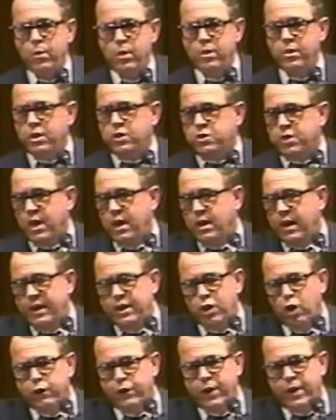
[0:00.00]
when this little
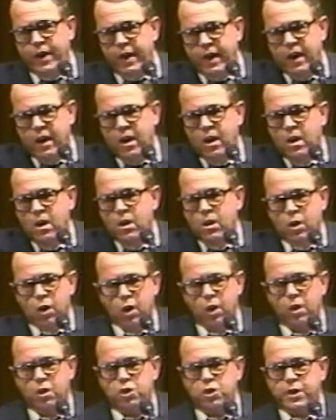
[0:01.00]
lady over here
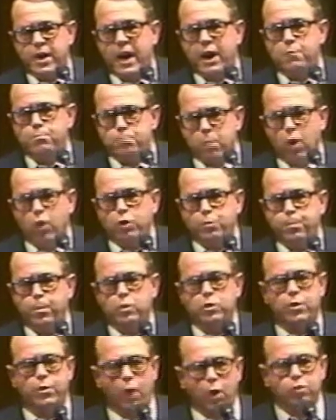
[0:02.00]
heard she had
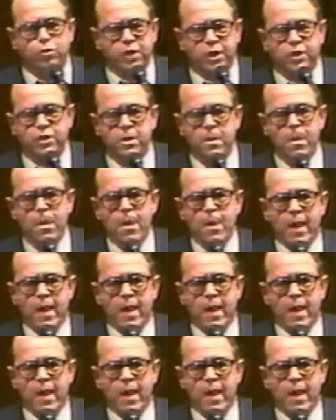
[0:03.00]
multiple sclerosis